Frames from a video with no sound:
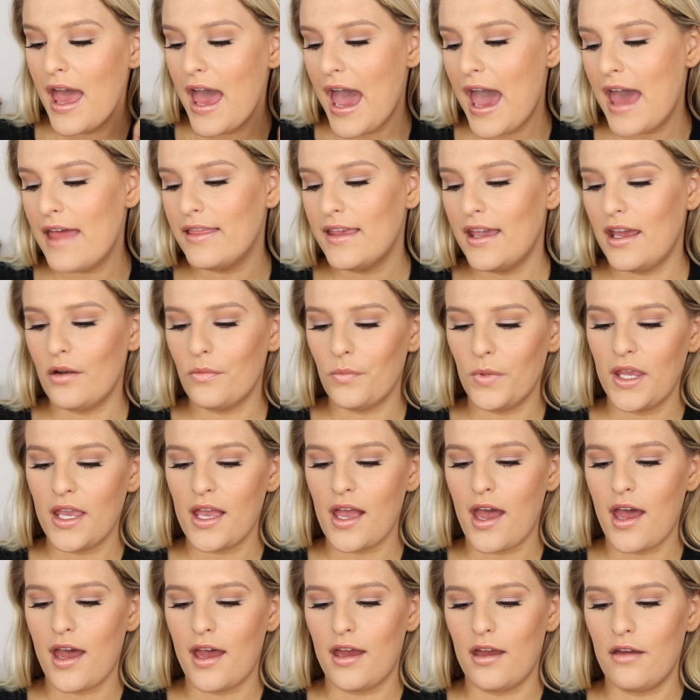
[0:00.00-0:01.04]
And then we
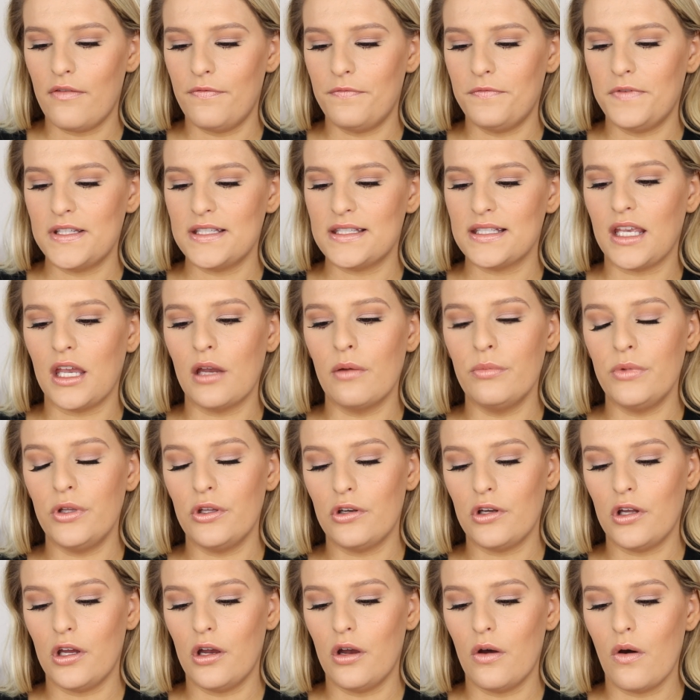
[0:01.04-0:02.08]
have this
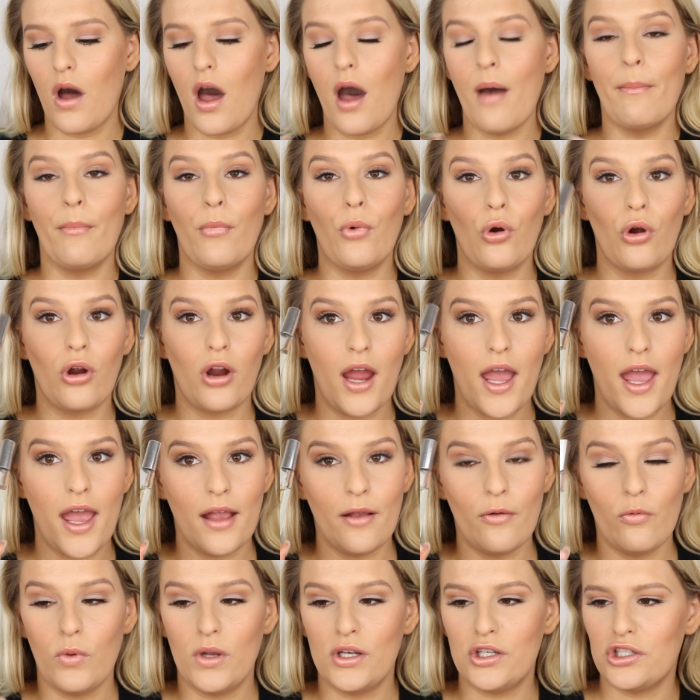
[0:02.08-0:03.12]
Camuto Amore,
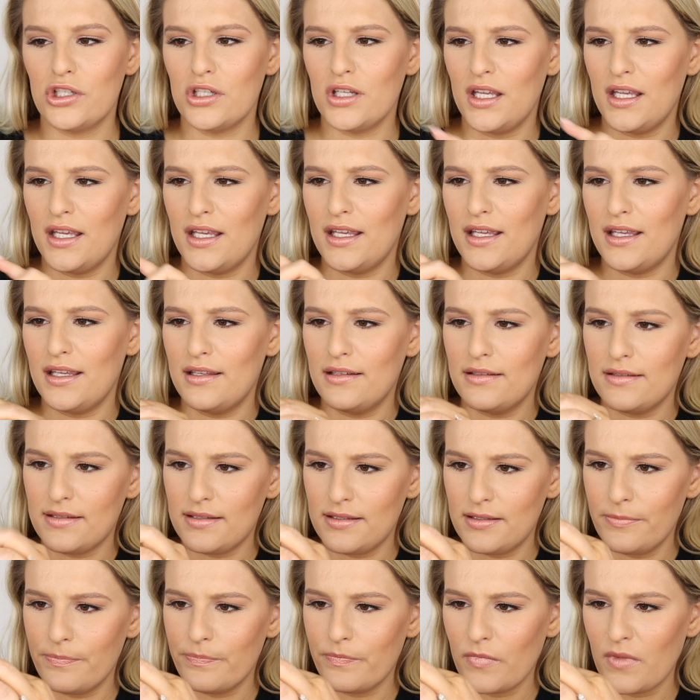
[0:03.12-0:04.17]
which
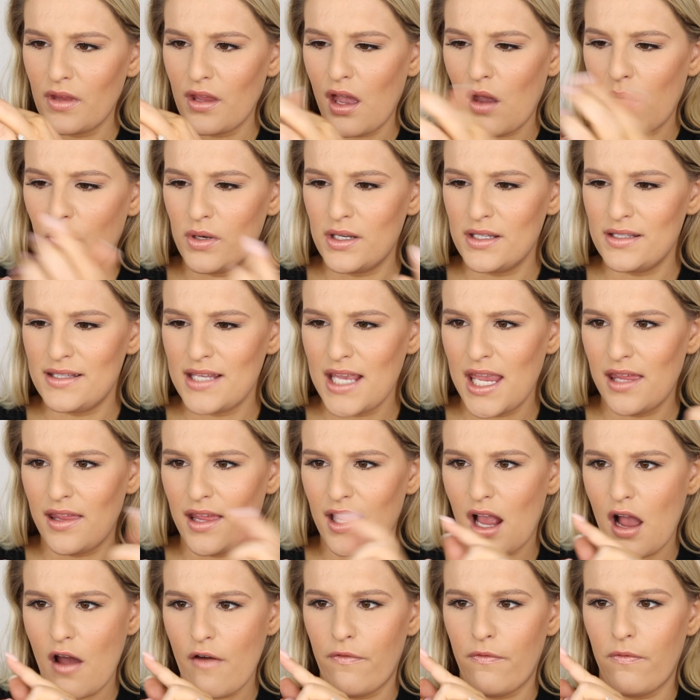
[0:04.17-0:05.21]
is, I wanna say
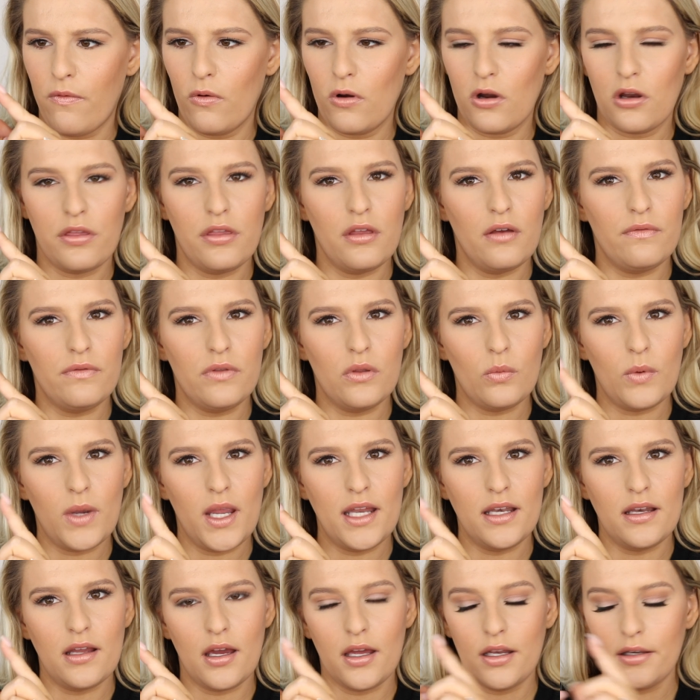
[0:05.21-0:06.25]
like a fourth of the
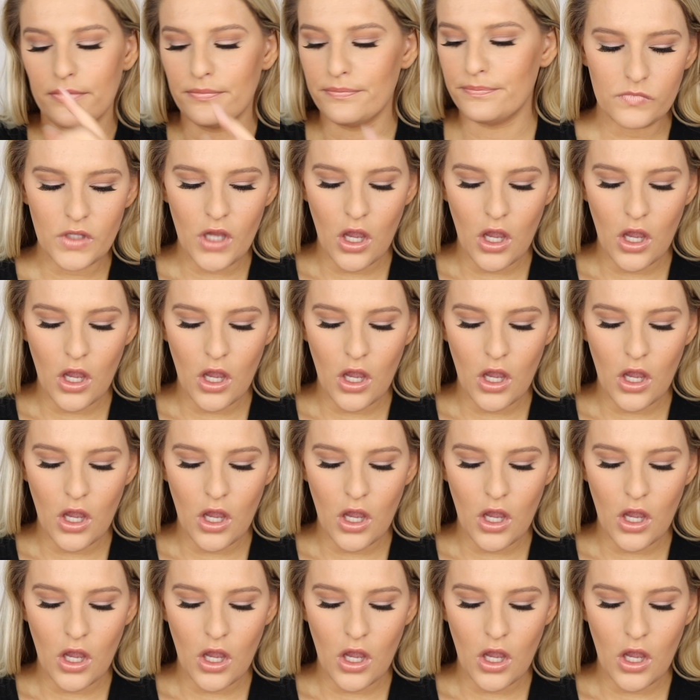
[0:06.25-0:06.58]
way done.